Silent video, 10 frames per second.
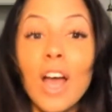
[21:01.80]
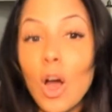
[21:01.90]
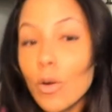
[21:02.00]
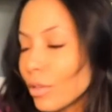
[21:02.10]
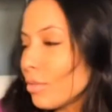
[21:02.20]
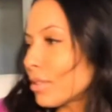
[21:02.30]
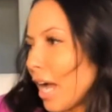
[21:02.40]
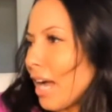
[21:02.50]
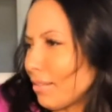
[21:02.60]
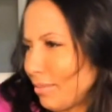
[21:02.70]
oh, you
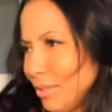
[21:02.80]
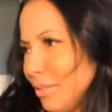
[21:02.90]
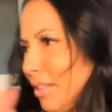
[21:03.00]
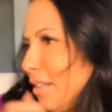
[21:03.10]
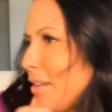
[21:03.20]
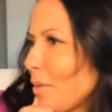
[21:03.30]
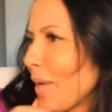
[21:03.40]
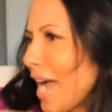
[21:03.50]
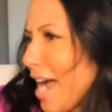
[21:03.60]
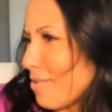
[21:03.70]
know
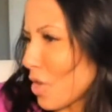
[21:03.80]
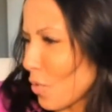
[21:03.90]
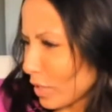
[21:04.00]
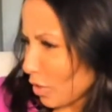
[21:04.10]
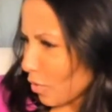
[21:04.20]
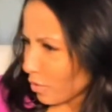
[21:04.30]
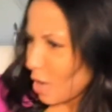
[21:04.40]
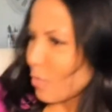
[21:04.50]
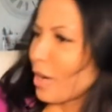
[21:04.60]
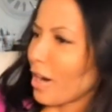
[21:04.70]
what? I don't know what's going
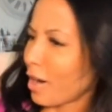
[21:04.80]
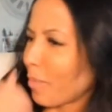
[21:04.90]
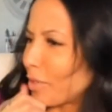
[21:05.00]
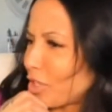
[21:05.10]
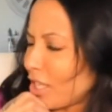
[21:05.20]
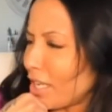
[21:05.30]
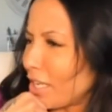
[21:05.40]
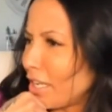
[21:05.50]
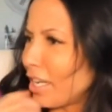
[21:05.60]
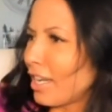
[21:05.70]
on with her, but she
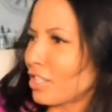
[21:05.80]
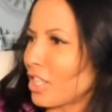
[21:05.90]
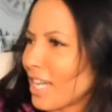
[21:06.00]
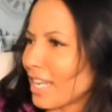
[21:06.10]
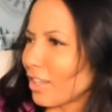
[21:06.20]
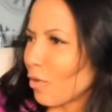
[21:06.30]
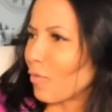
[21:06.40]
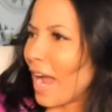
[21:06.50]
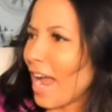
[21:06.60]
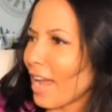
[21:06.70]
got a little
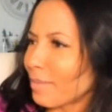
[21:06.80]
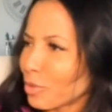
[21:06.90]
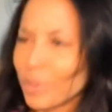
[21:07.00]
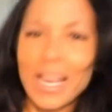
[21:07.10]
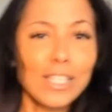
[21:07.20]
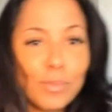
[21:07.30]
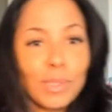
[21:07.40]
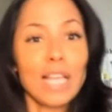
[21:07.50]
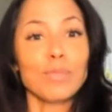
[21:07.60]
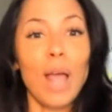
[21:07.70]
vibe to her. That's what
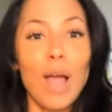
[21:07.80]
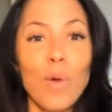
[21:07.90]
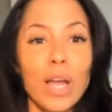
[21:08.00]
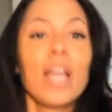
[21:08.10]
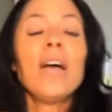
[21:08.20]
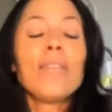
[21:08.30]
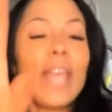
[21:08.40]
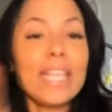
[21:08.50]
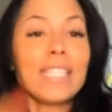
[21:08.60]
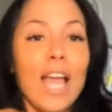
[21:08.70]
I want.
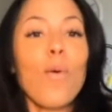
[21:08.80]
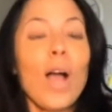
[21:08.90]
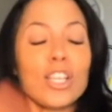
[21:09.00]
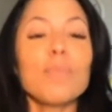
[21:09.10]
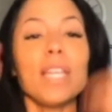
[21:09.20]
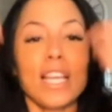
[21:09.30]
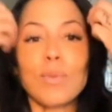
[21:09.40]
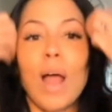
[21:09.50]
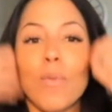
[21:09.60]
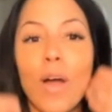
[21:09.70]
Ladies out watching me, that's
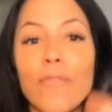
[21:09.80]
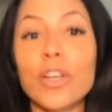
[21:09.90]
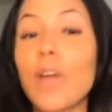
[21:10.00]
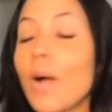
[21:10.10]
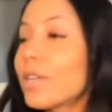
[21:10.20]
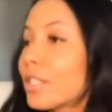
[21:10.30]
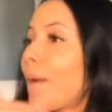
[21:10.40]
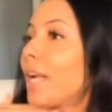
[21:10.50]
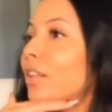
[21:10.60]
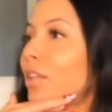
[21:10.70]
what I want for you. I want
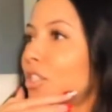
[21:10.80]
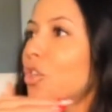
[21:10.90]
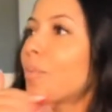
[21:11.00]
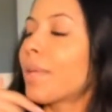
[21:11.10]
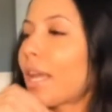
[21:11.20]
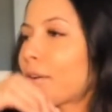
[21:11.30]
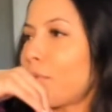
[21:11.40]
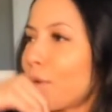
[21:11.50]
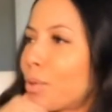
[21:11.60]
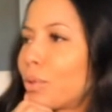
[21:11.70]
somebody to look at you and be like,
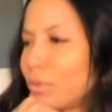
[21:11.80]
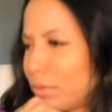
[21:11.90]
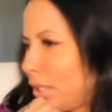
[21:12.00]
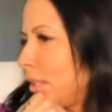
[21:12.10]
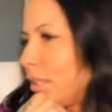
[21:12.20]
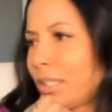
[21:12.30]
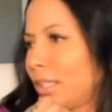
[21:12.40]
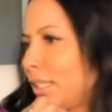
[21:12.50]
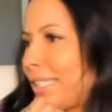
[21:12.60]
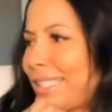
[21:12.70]
ooh,
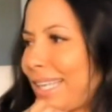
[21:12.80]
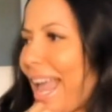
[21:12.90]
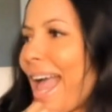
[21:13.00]
yeah,